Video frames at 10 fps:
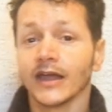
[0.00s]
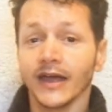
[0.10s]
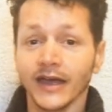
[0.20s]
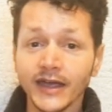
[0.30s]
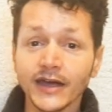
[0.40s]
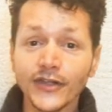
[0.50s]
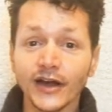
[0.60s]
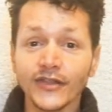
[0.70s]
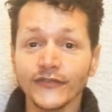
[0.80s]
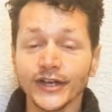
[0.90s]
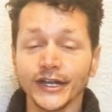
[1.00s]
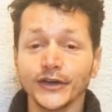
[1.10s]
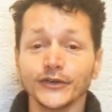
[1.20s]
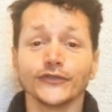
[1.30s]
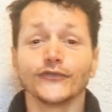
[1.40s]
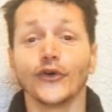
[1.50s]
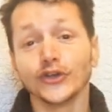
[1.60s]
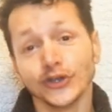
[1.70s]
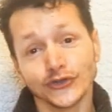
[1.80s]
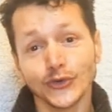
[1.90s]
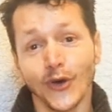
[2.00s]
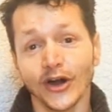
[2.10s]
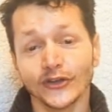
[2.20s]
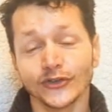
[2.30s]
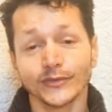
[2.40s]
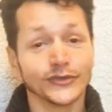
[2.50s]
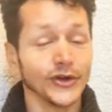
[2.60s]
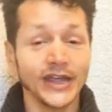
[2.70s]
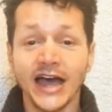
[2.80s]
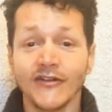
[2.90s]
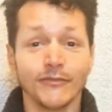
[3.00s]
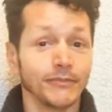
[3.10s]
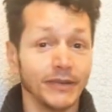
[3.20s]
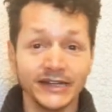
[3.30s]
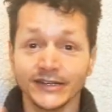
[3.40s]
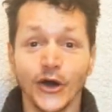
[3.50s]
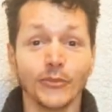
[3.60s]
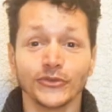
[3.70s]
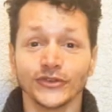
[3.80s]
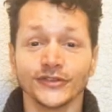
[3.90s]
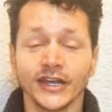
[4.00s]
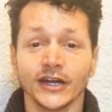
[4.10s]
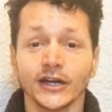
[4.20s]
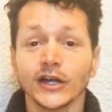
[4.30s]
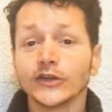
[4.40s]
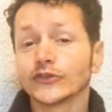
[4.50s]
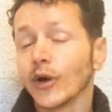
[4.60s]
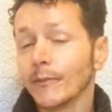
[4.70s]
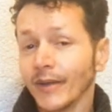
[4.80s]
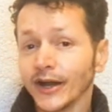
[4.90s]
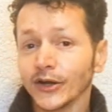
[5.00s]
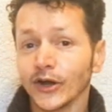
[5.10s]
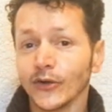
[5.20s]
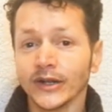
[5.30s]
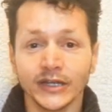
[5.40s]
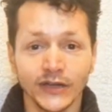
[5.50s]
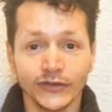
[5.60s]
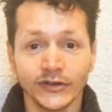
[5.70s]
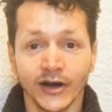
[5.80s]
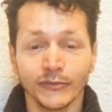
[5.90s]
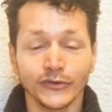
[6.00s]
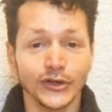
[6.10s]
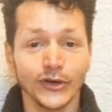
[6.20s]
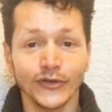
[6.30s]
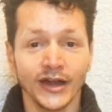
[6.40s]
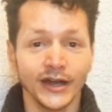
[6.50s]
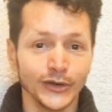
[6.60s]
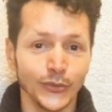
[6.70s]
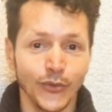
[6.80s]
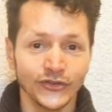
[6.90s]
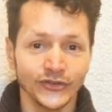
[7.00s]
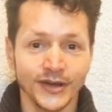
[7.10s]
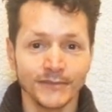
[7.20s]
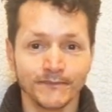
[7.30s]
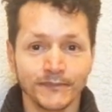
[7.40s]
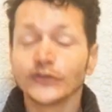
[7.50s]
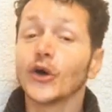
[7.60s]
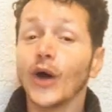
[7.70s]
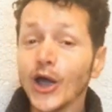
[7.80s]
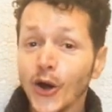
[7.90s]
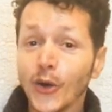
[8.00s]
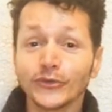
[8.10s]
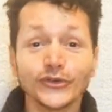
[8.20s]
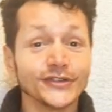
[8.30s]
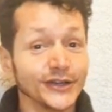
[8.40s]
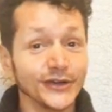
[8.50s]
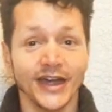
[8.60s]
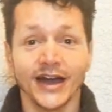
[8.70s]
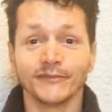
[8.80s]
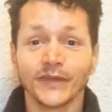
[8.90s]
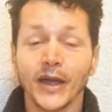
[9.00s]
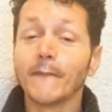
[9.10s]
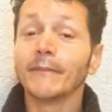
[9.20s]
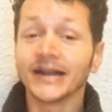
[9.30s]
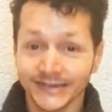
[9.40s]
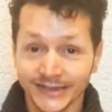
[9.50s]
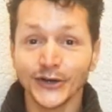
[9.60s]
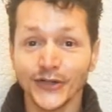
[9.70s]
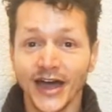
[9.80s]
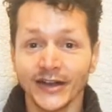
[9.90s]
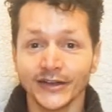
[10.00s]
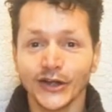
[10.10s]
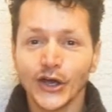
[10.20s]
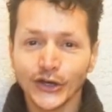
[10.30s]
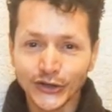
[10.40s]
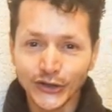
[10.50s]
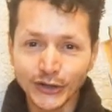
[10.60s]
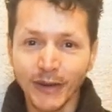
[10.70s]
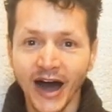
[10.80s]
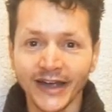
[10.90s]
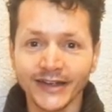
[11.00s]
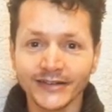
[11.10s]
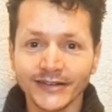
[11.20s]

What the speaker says: here there are the videos for you to watch, so we have plenty options here, so I better go and give you time to go there and watch them. So I hope to see you there. But until then, goodbye